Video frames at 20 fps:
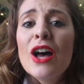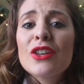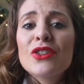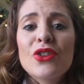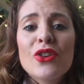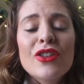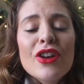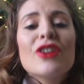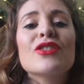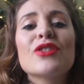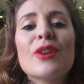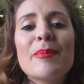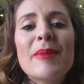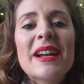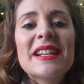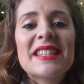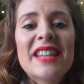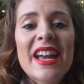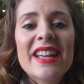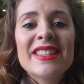So those are
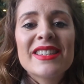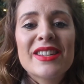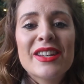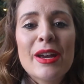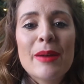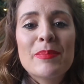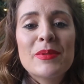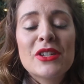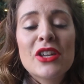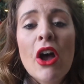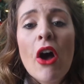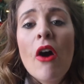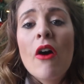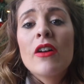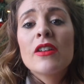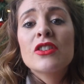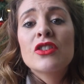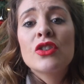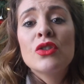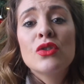my 10 tips
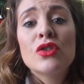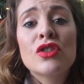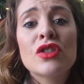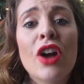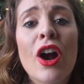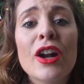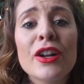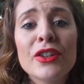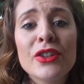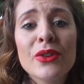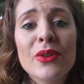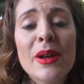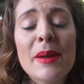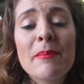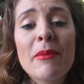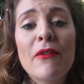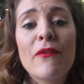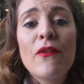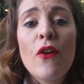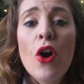to start doing
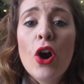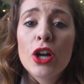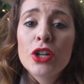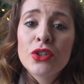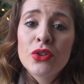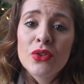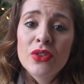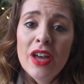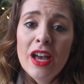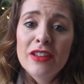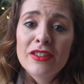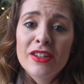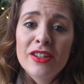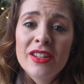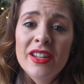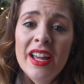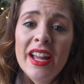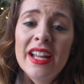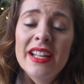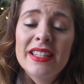before
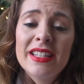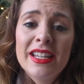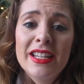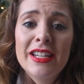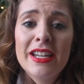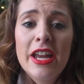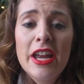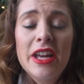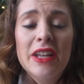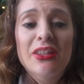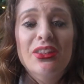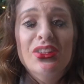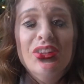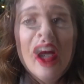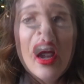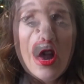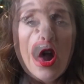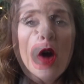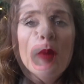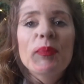2018 hits.
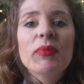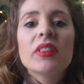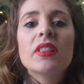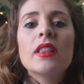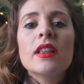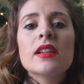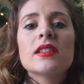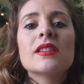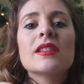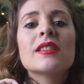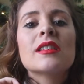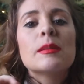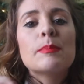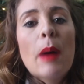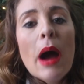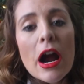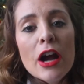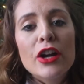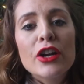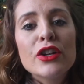I hope this
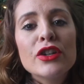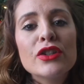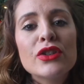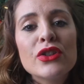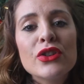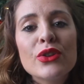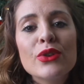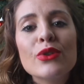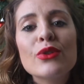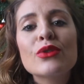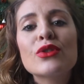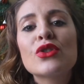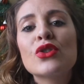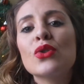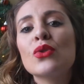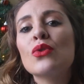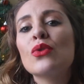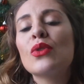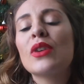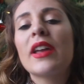inspires you
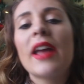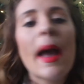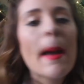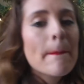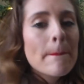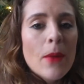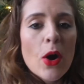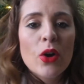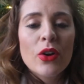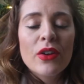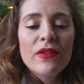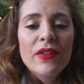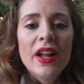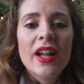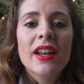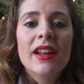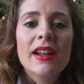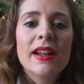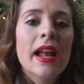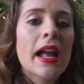to get
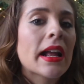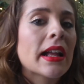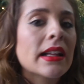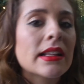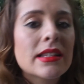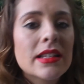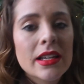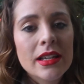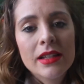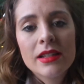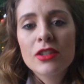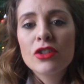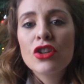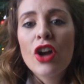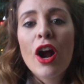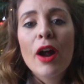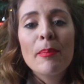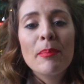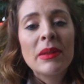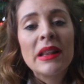motivated and to
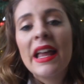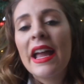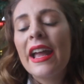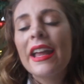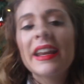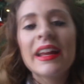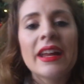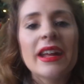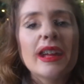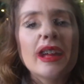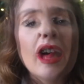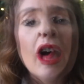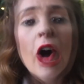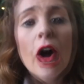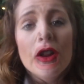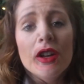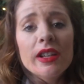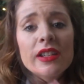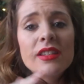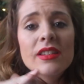start planning.
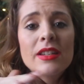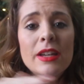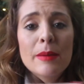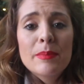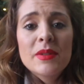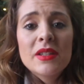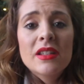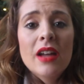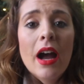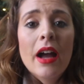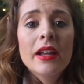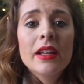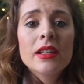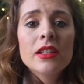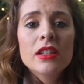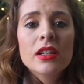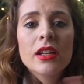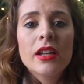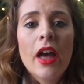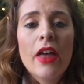All these tips tie in
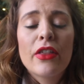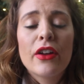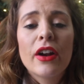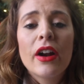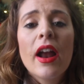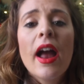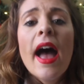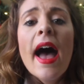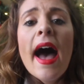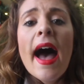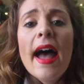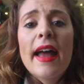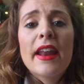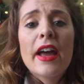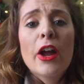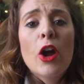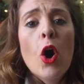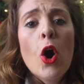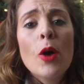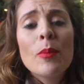together and
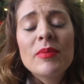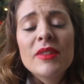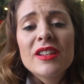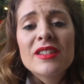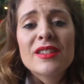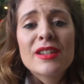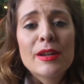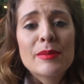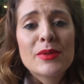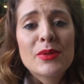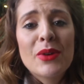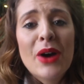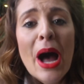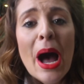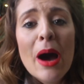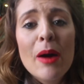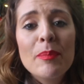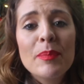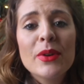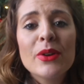I hope these tips will
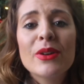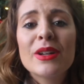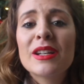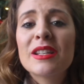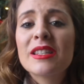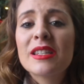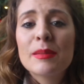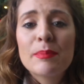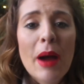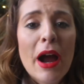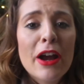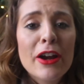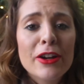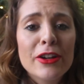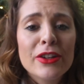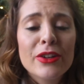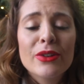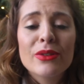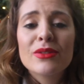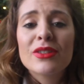help you and inspire
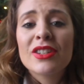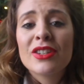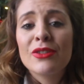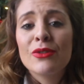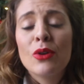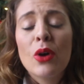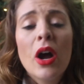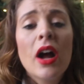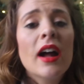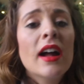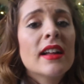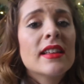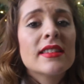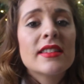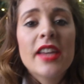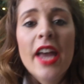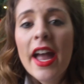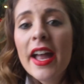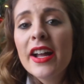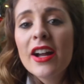you to
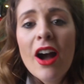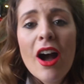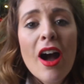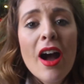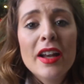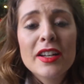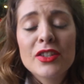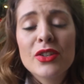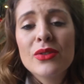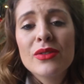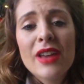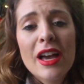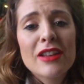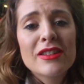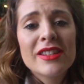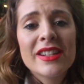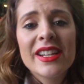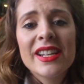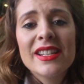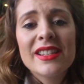take on
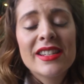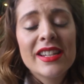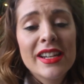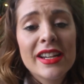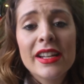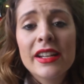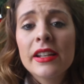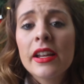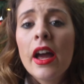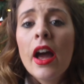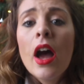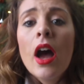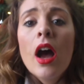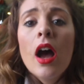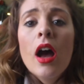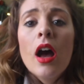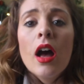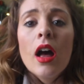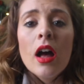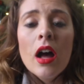2018. In
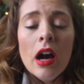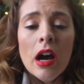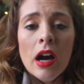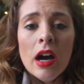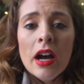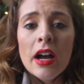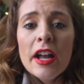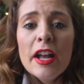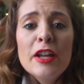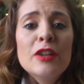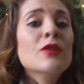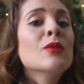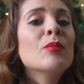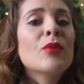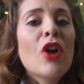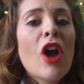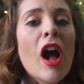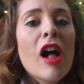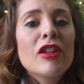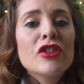
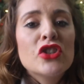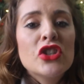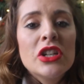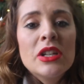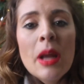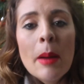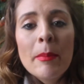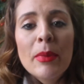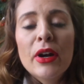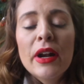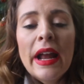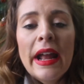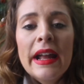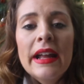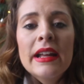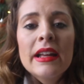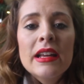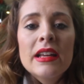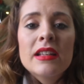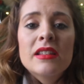numerology, number
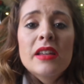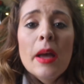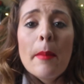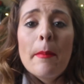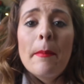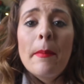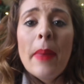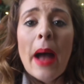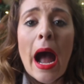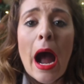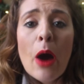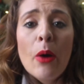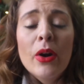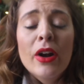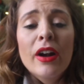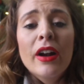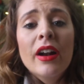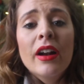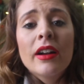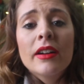eight is a
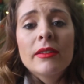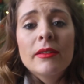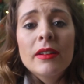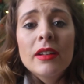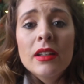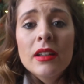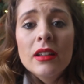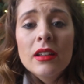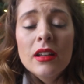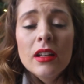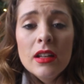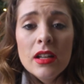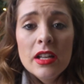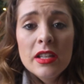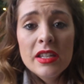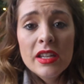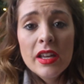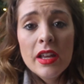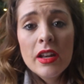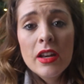power,
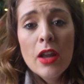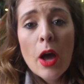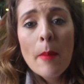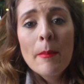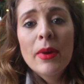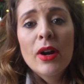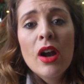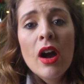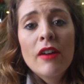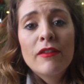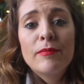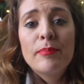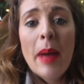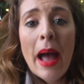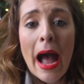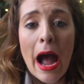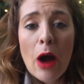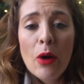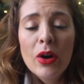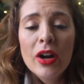it's a number of
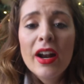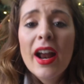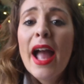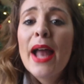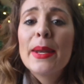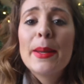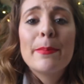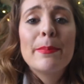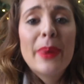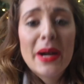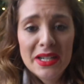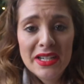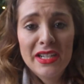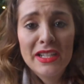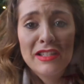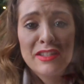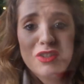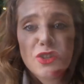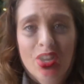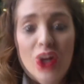power and
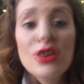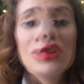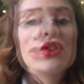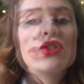abundance.